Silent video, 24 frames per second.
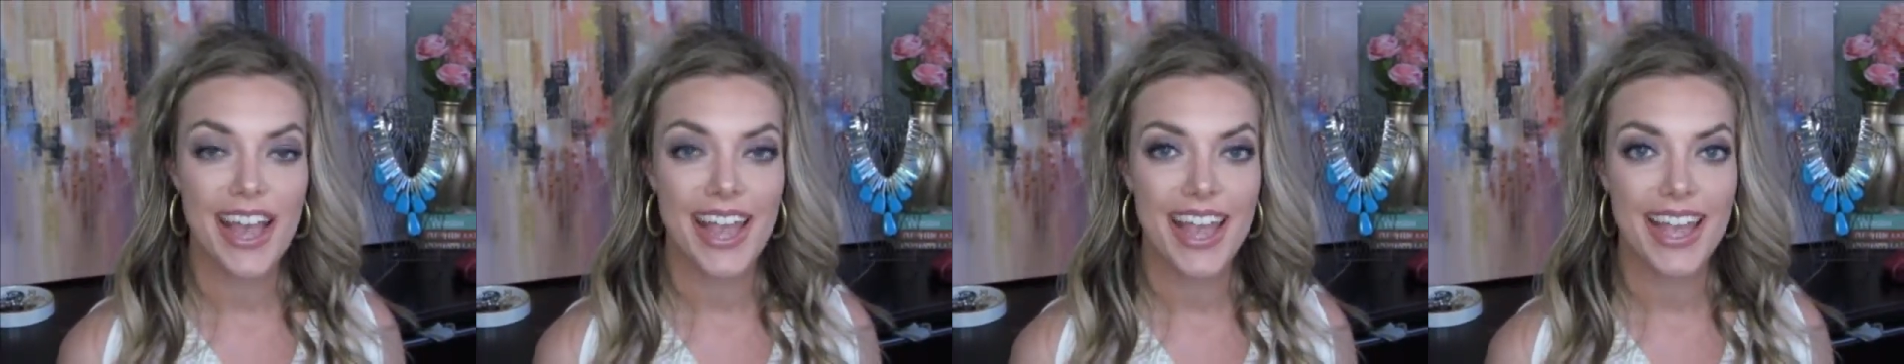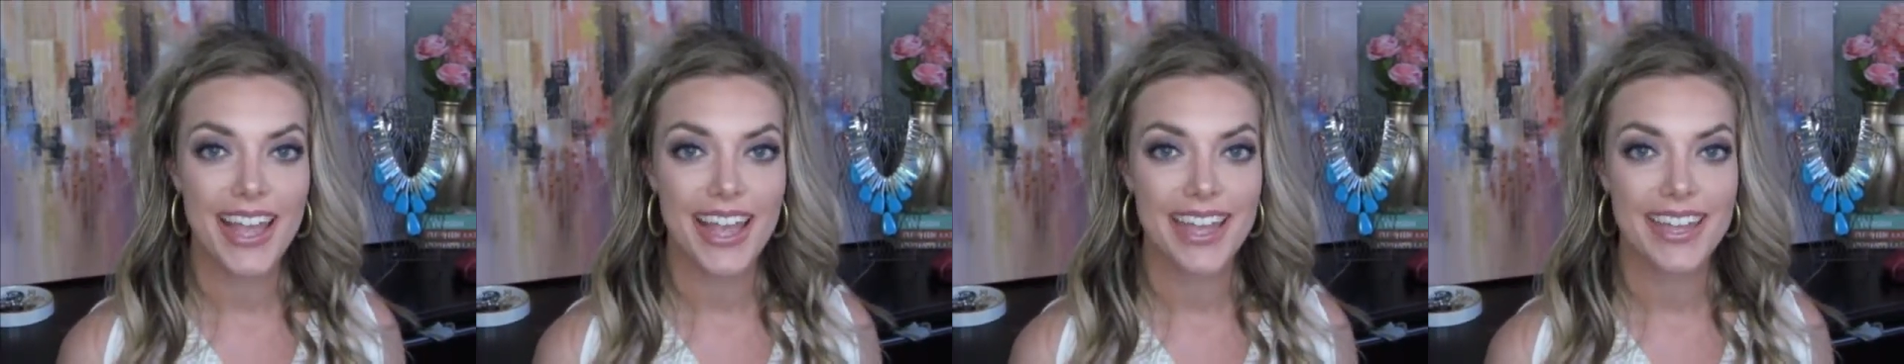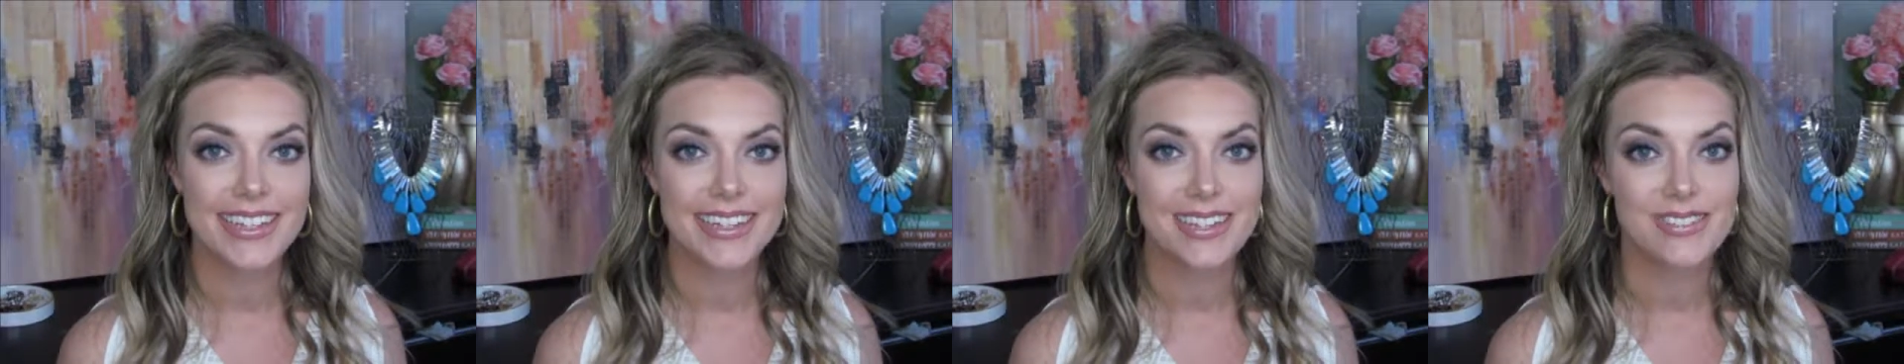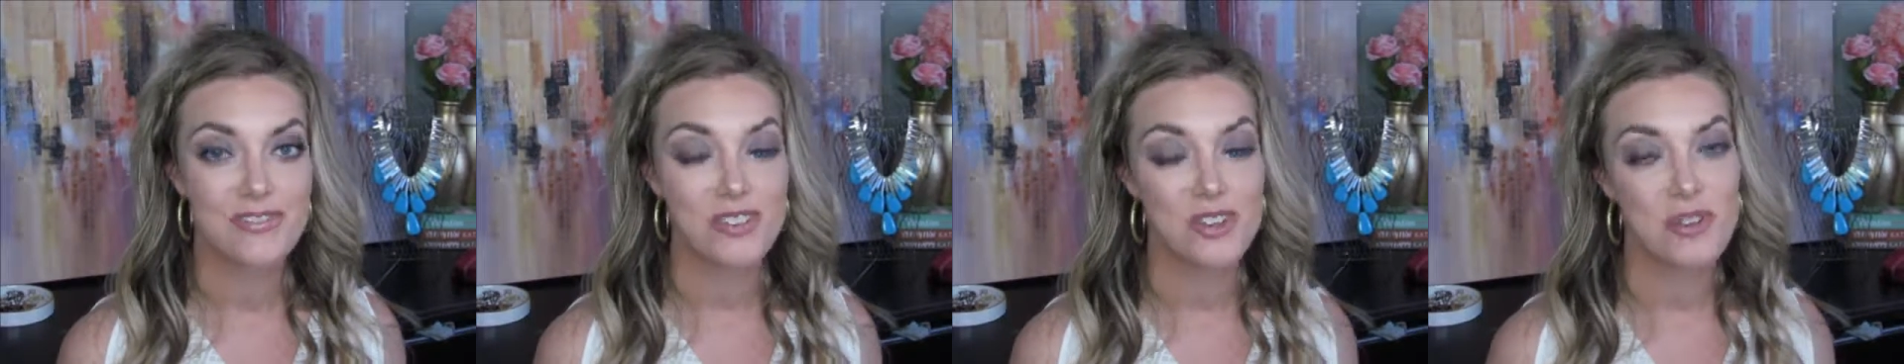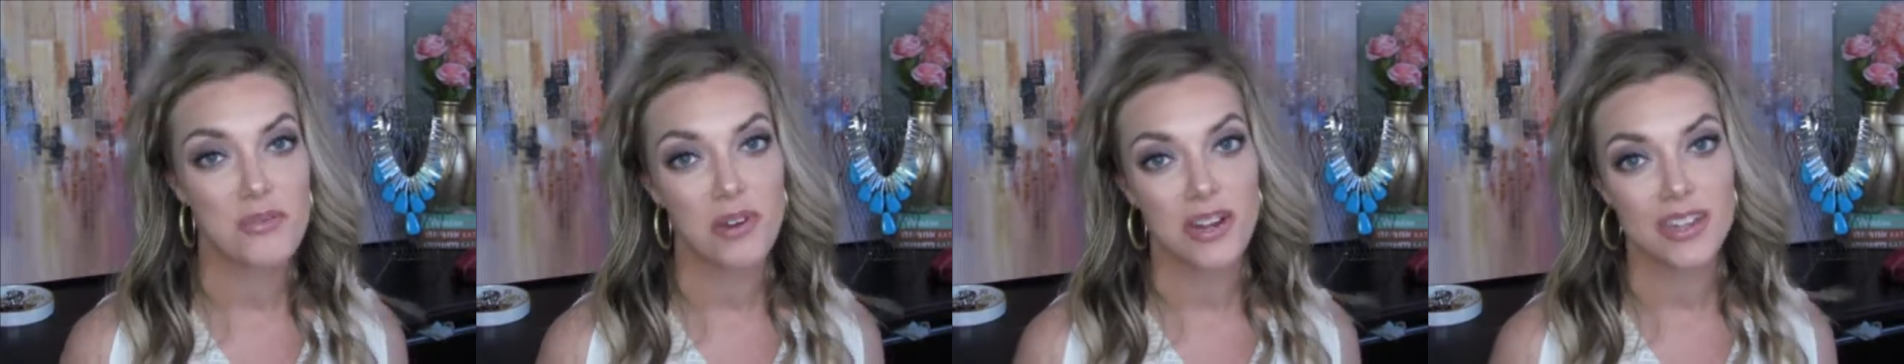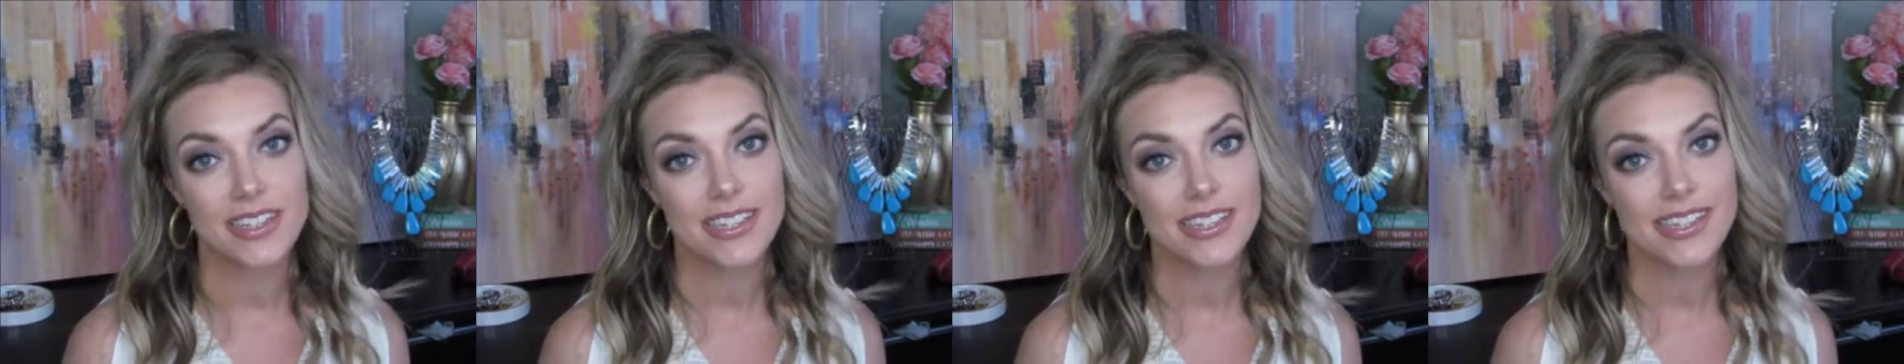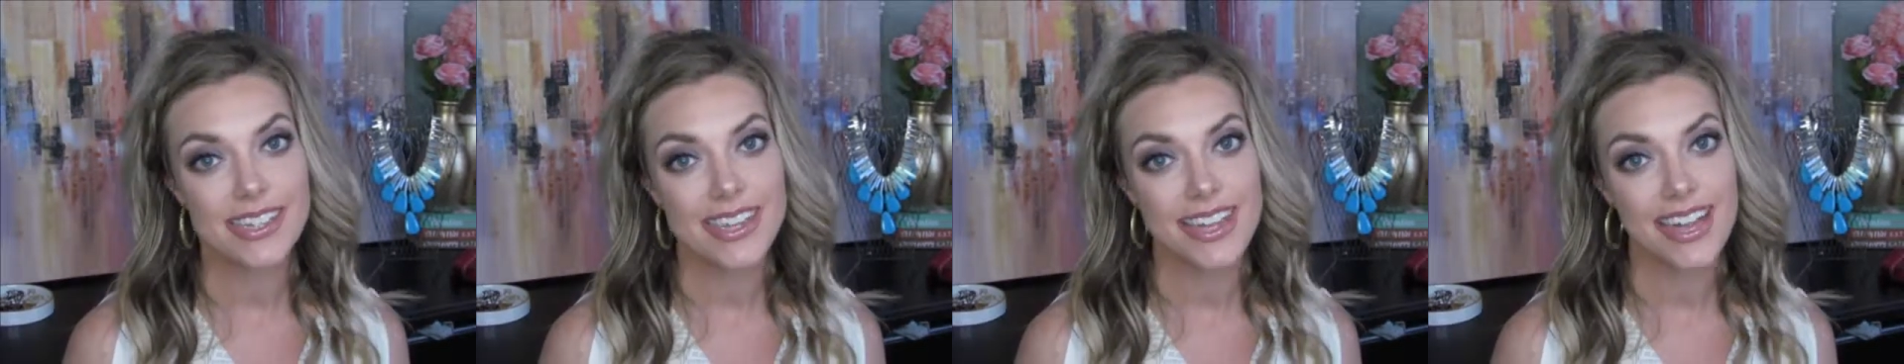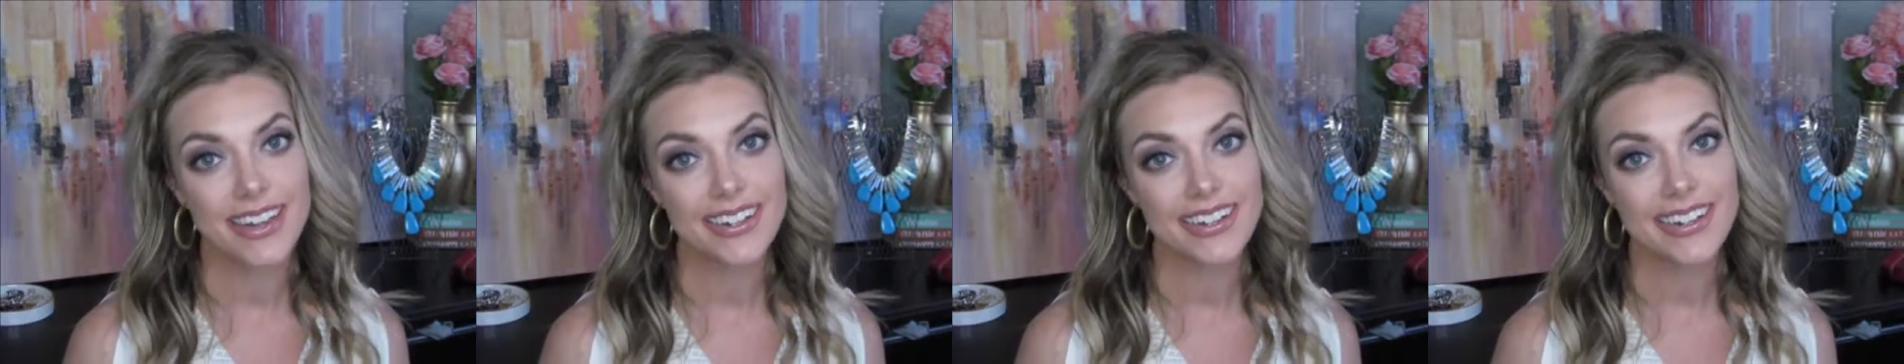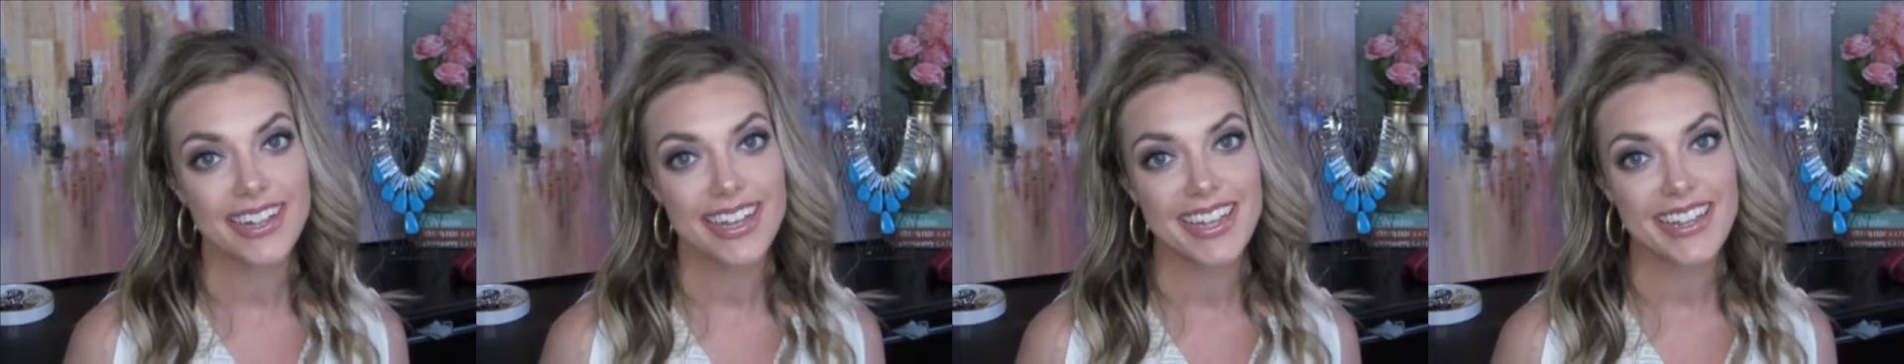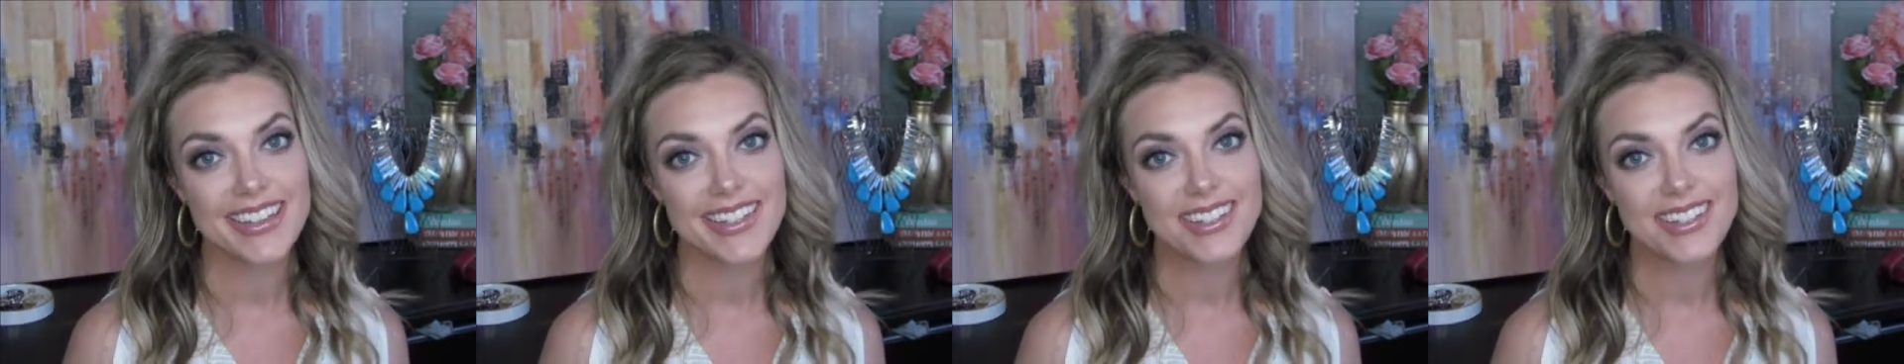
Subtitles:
and if you want to see how to get